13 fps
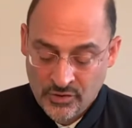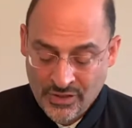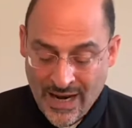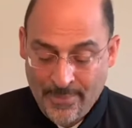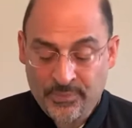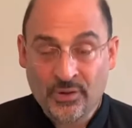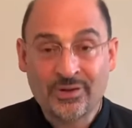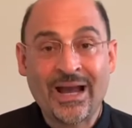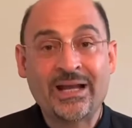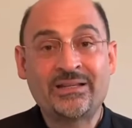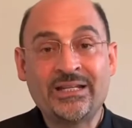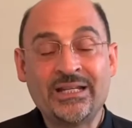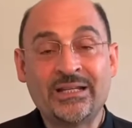chapter
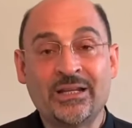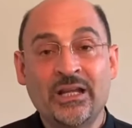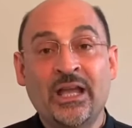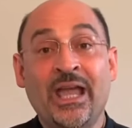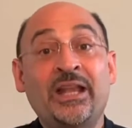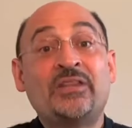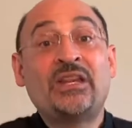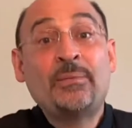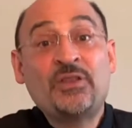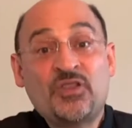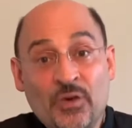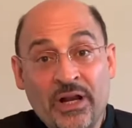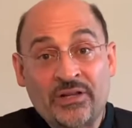19, and it
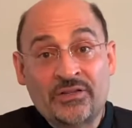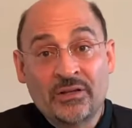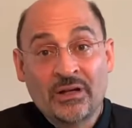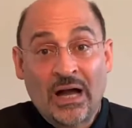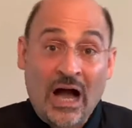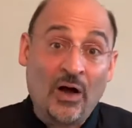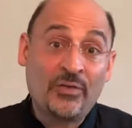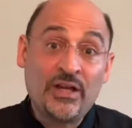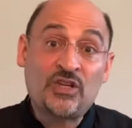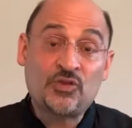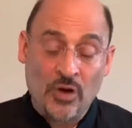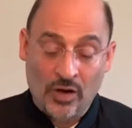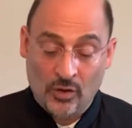demonstrates how
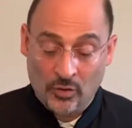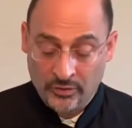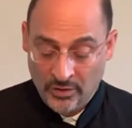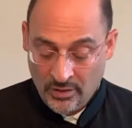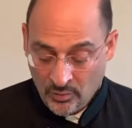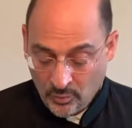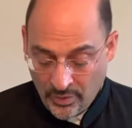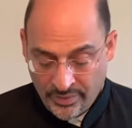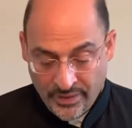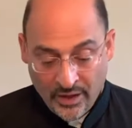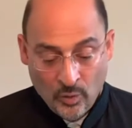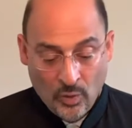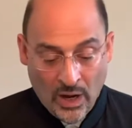they struggled with
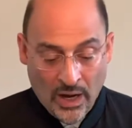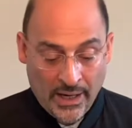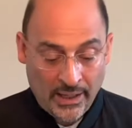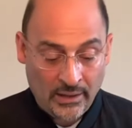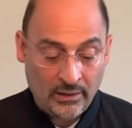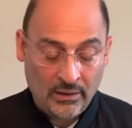their why.